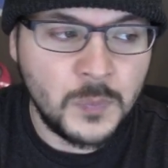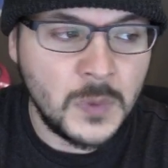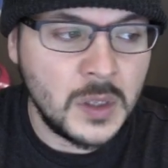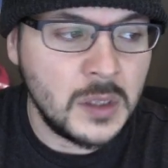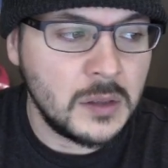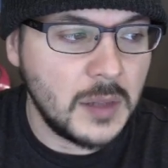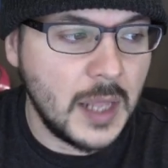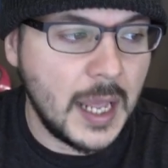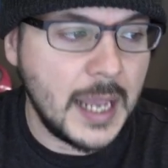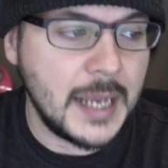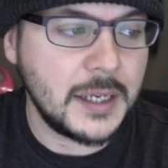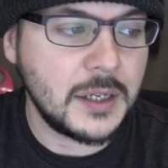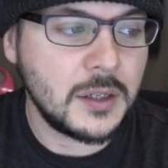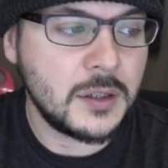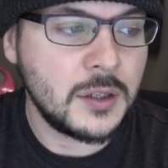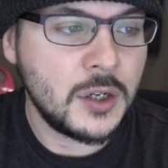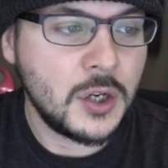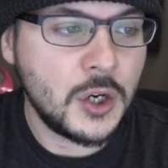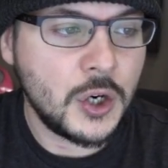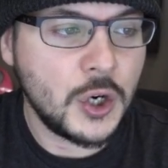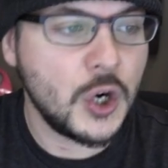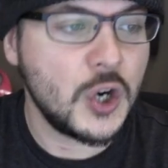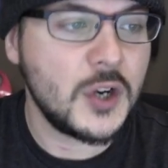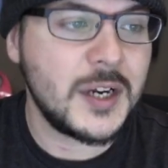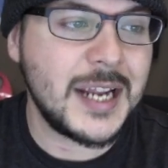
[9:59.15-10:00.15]
Like,
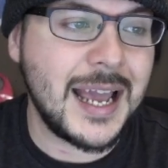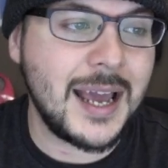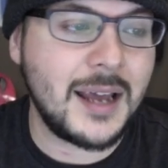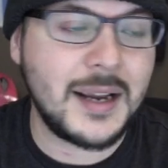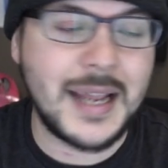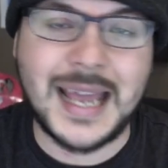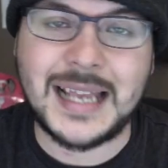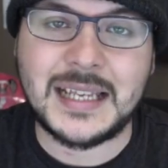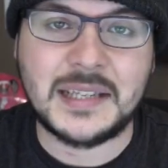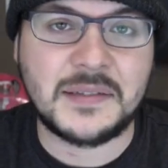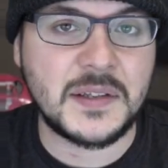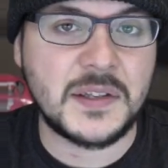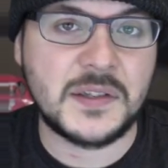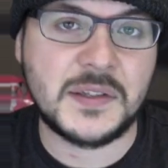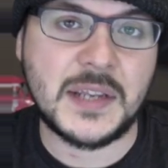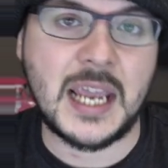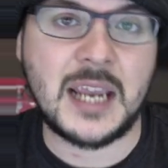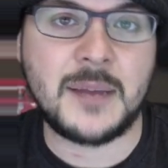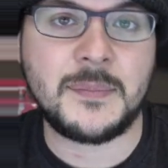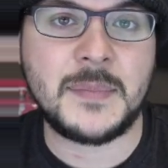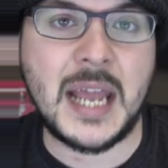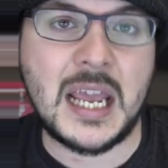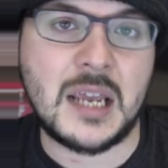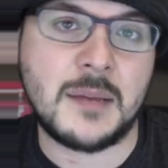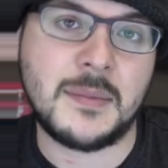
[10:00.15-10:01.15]
her dad has the
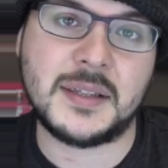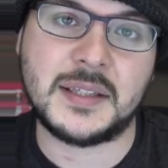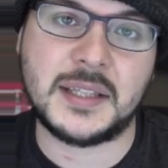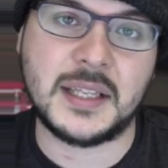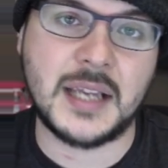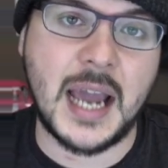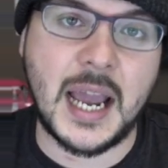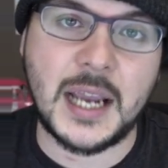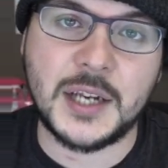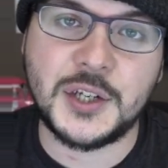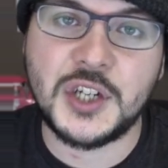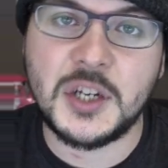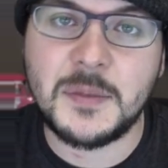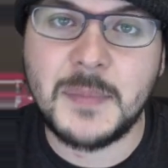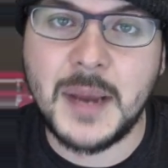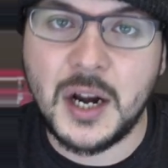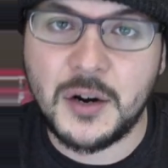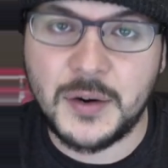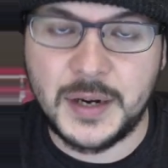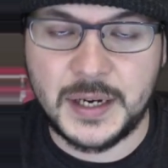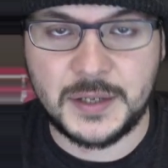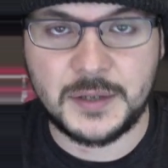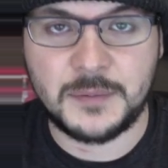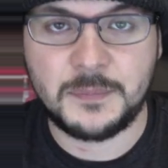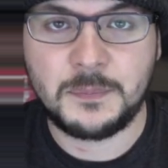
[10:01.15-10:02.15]
same name as the guy she
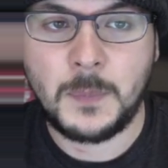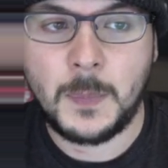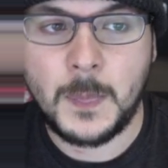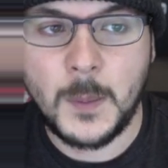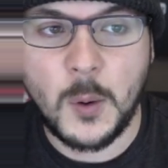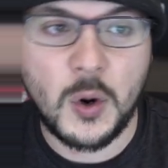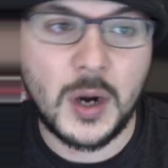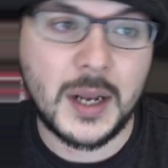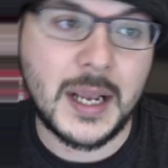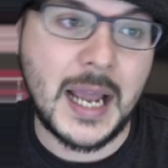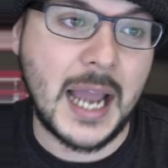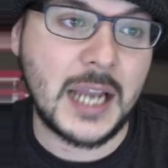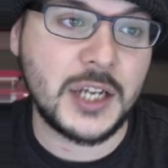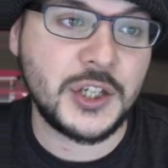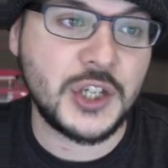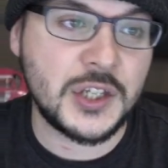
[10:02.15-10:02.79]
married, or a guy she